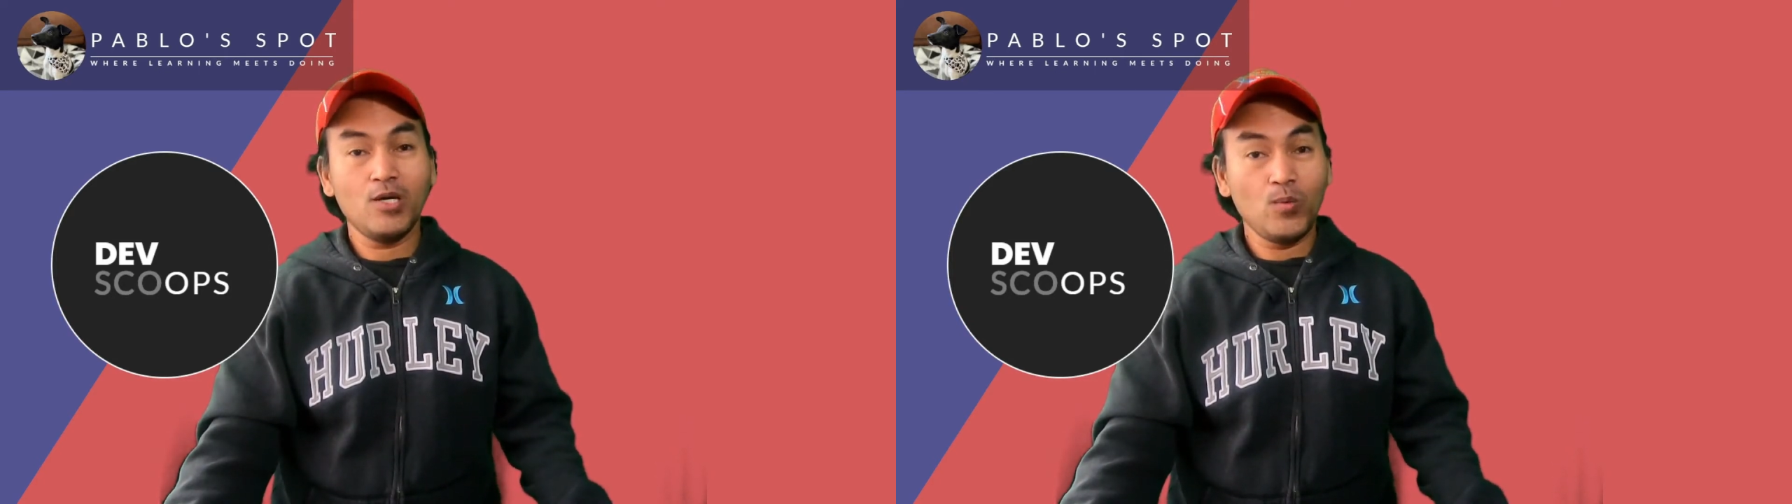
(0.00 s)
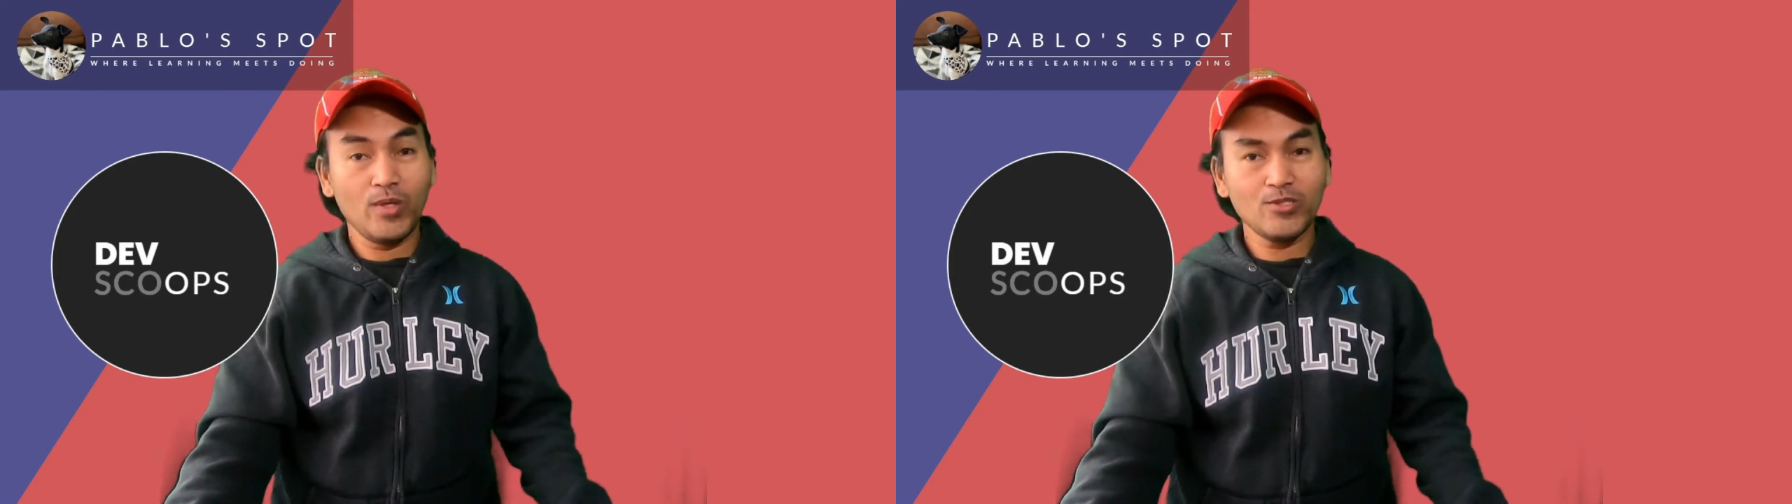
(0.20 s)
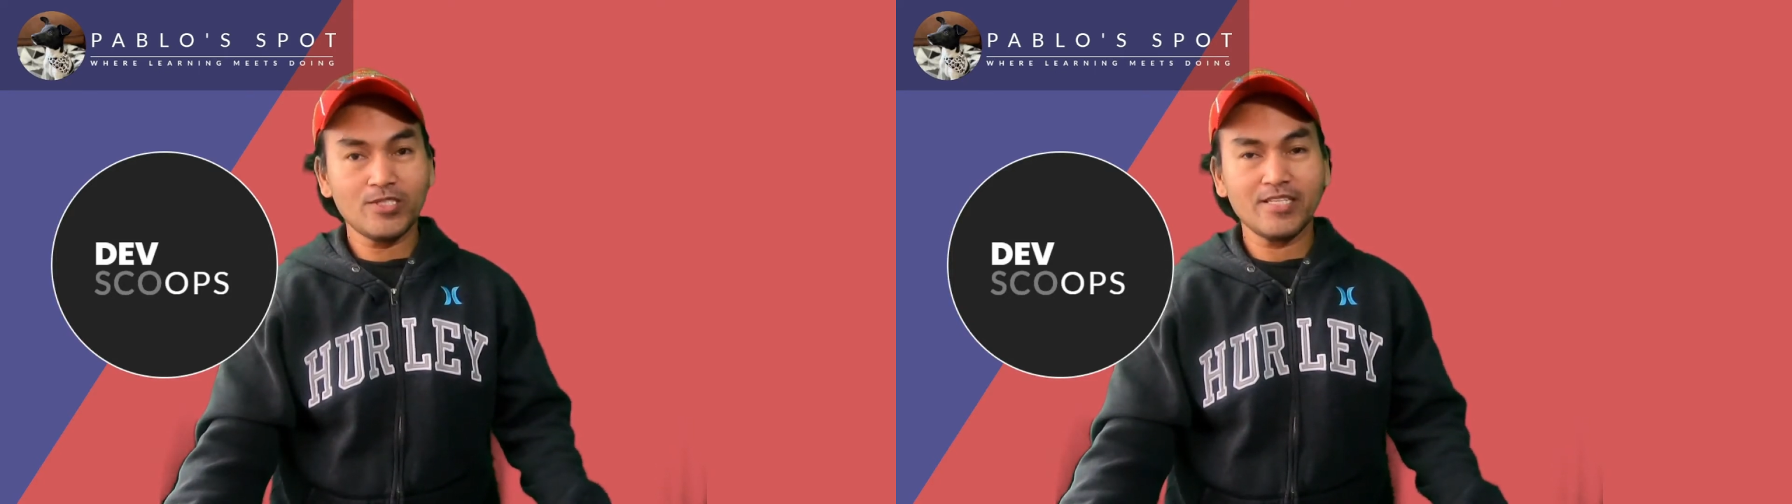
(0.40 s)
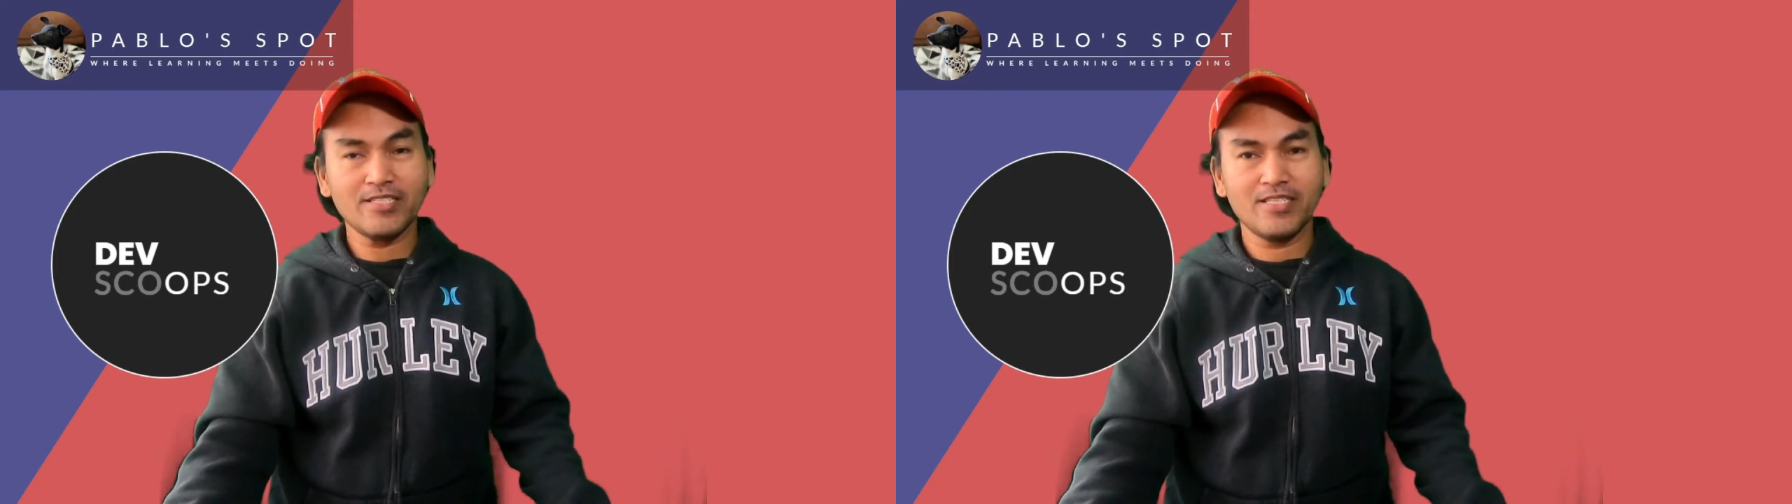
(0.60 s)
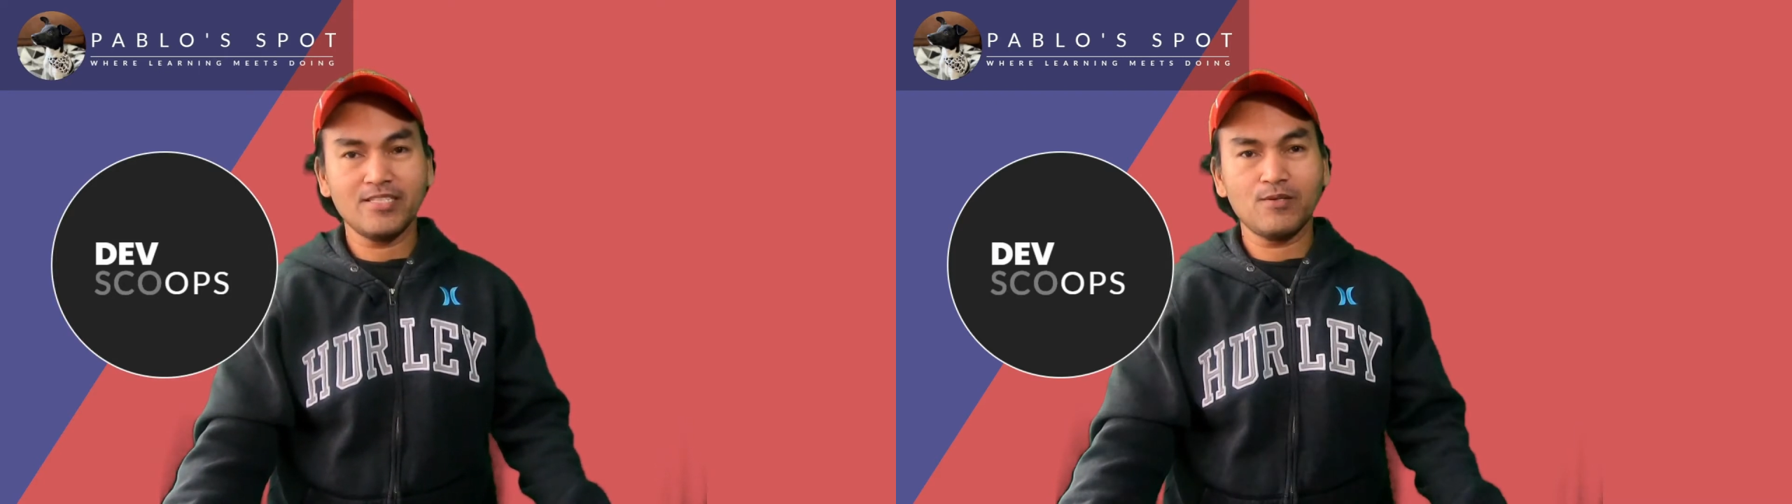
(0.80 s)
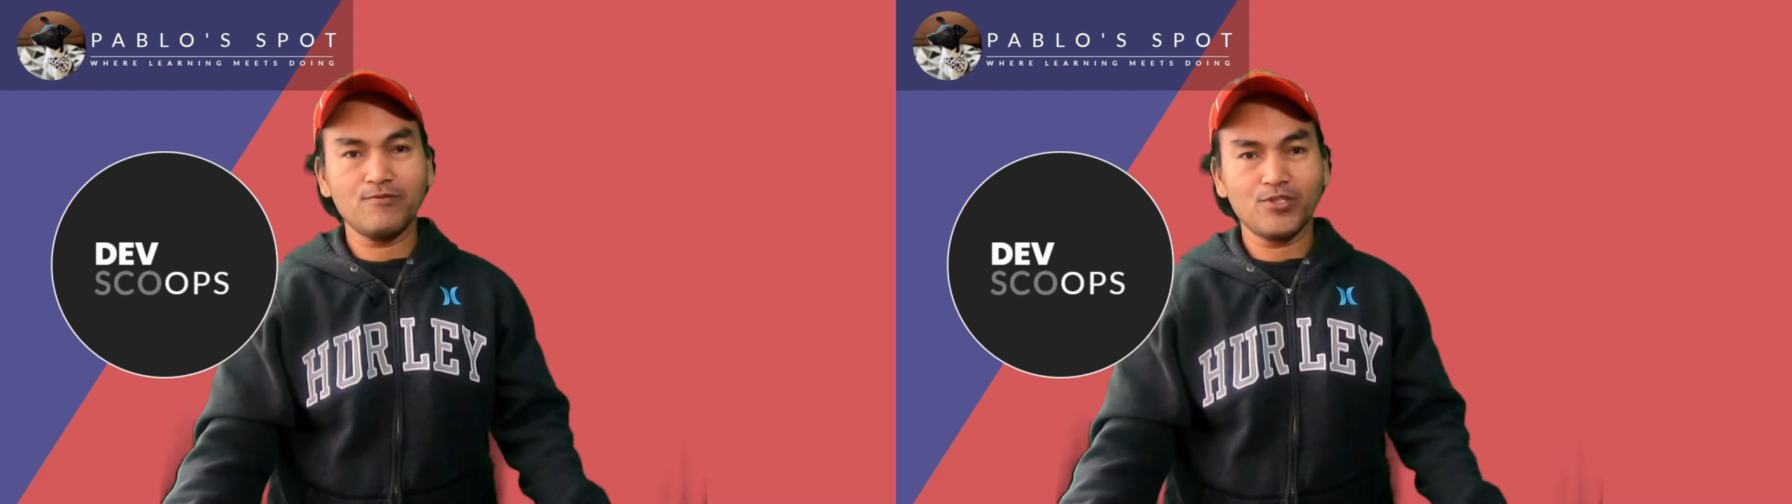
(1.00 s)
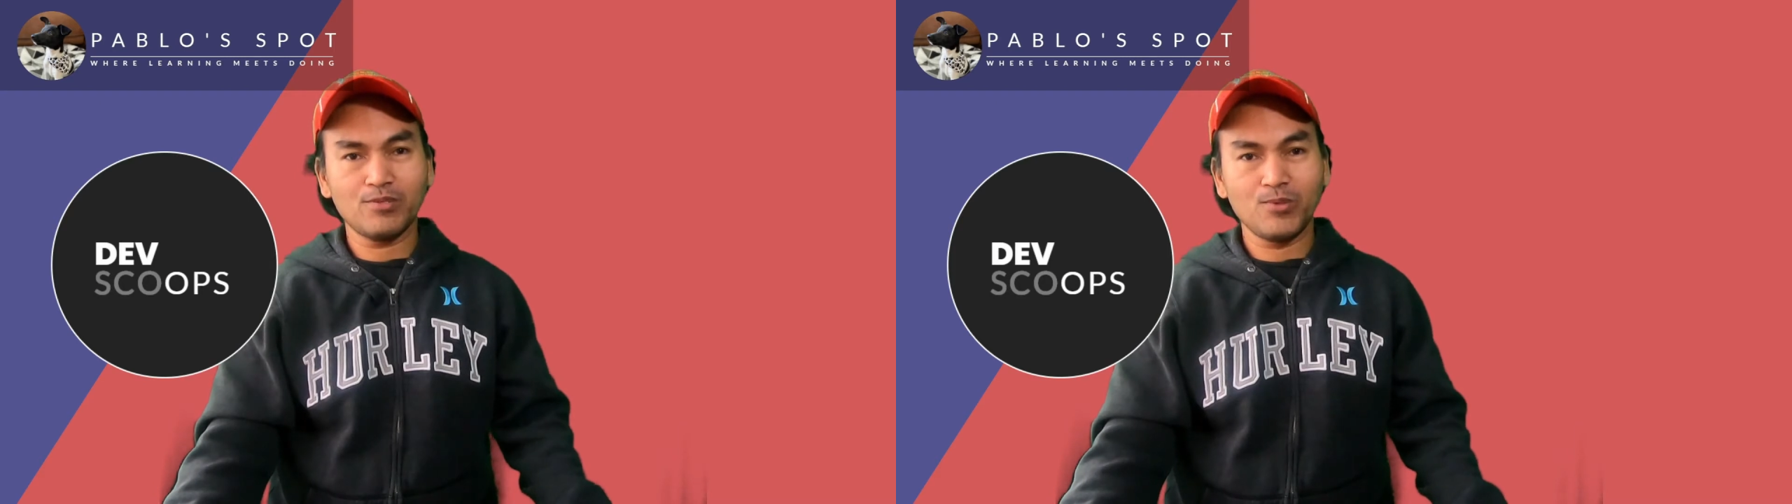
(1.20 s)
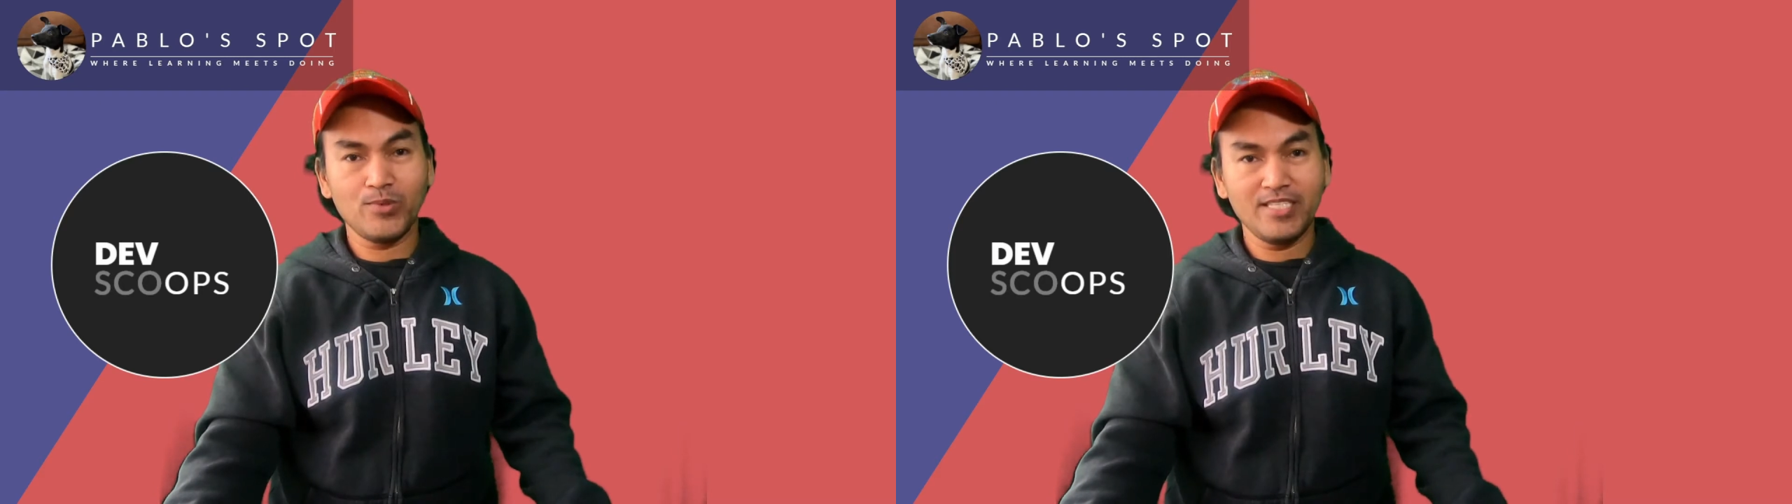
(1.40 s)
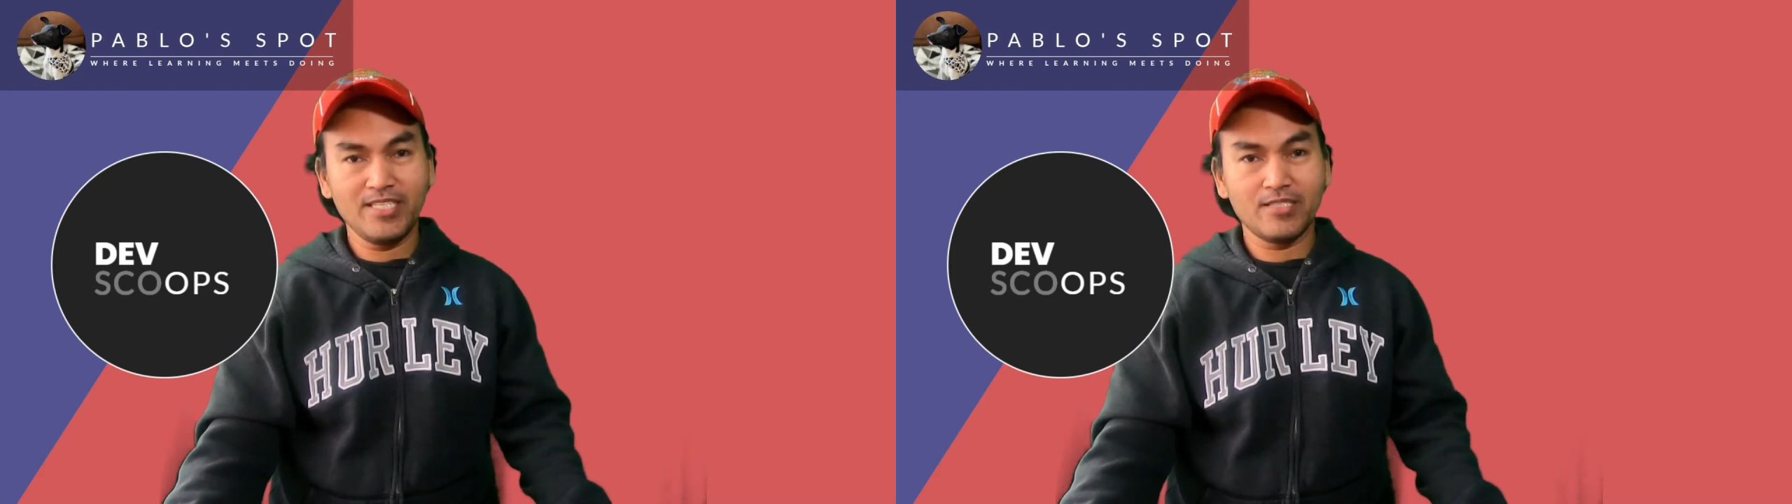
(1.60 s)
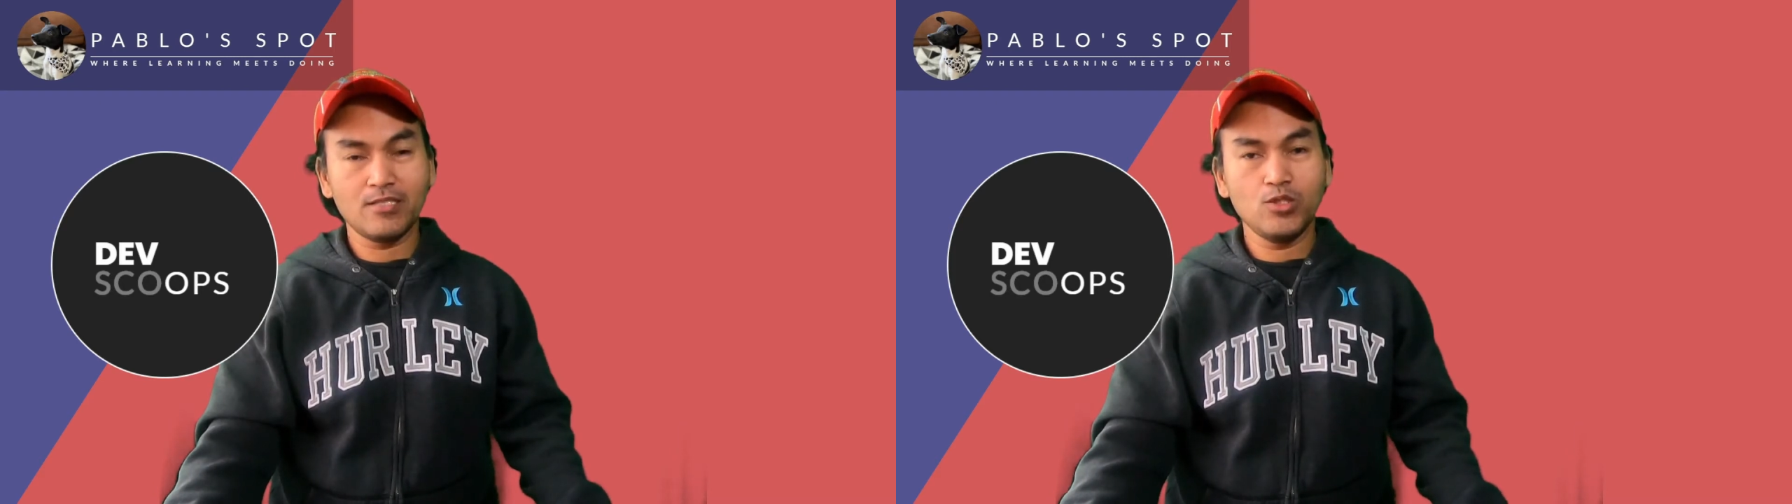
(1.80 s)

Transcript: When you start getting comfortable with Git,